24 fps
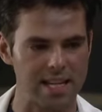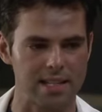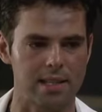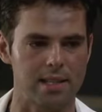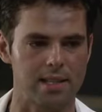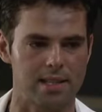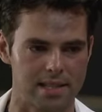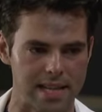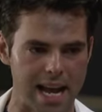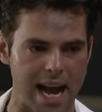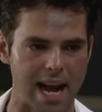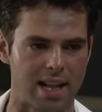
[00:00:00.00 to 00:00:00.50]

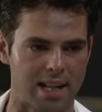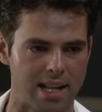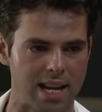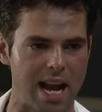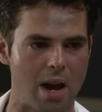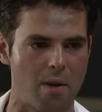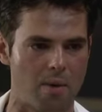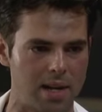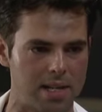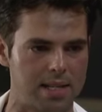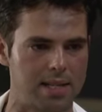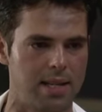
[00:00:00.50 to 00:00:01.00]
actually, that's
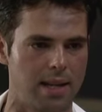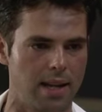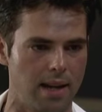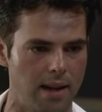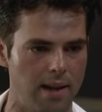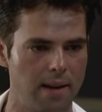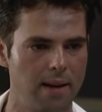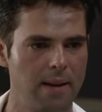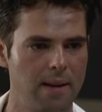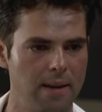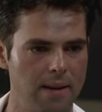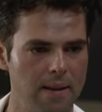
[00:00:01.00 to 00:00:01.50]
exactly how I
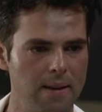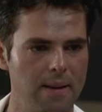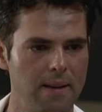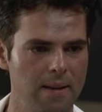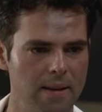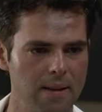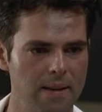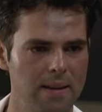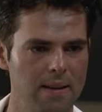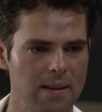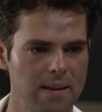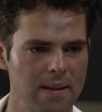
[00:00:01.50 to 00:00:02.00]
see it.
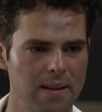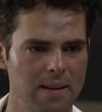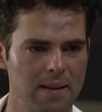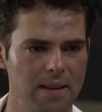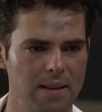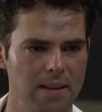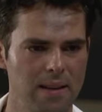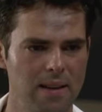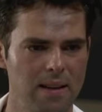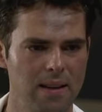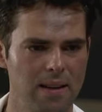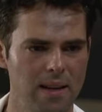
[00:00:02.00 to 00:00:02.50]

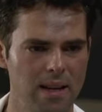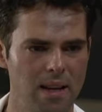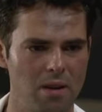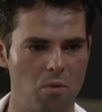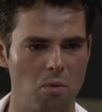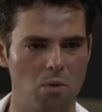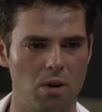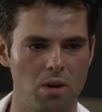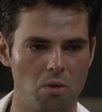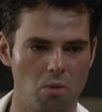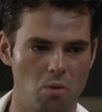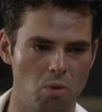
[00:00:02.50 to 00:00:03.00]

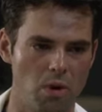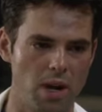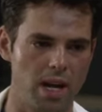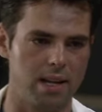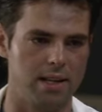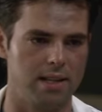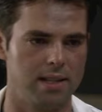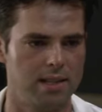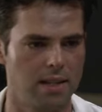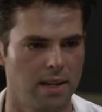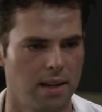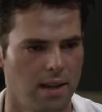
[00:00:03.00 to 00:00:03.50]
And what
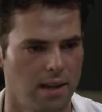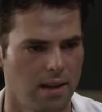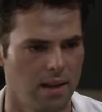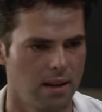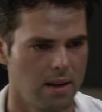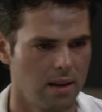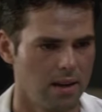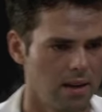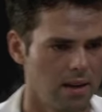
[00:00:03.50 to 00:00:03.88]
a waste.